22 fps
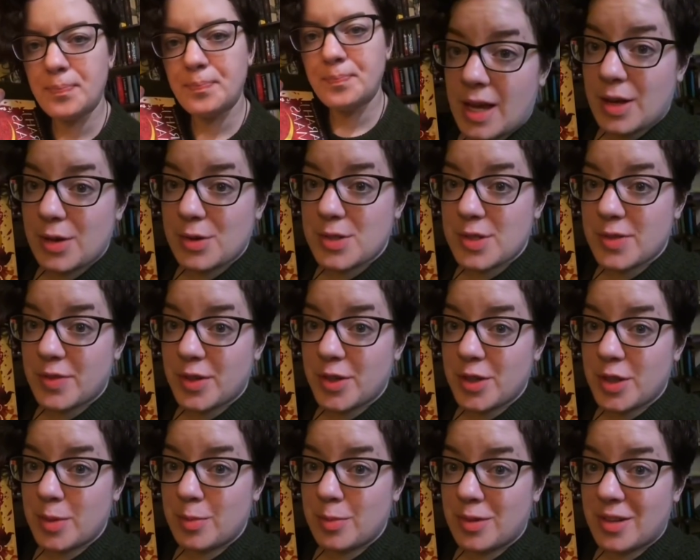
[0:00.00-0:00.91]
House of
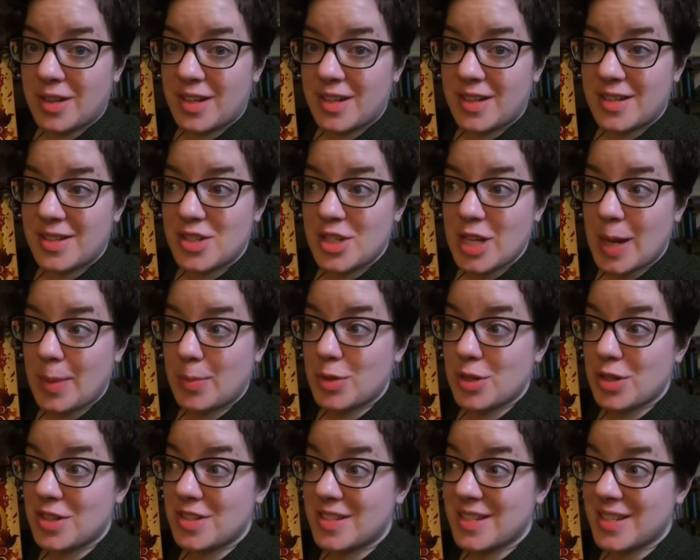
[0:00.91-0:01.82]
Earth and Blood,
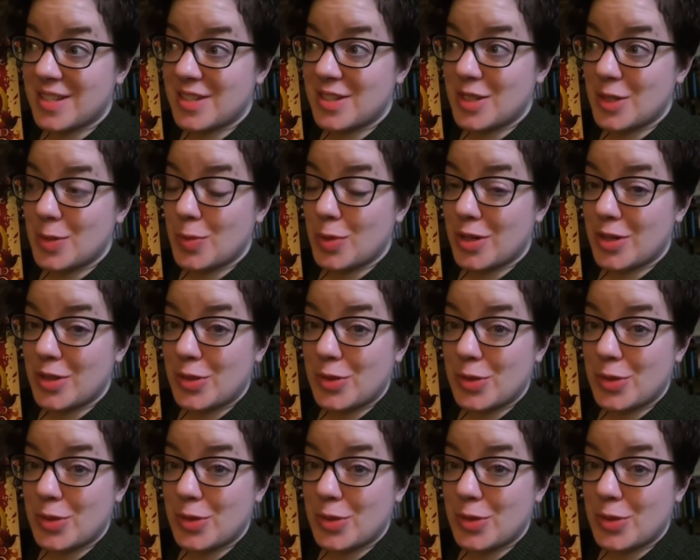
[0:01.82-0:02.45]
chapter 61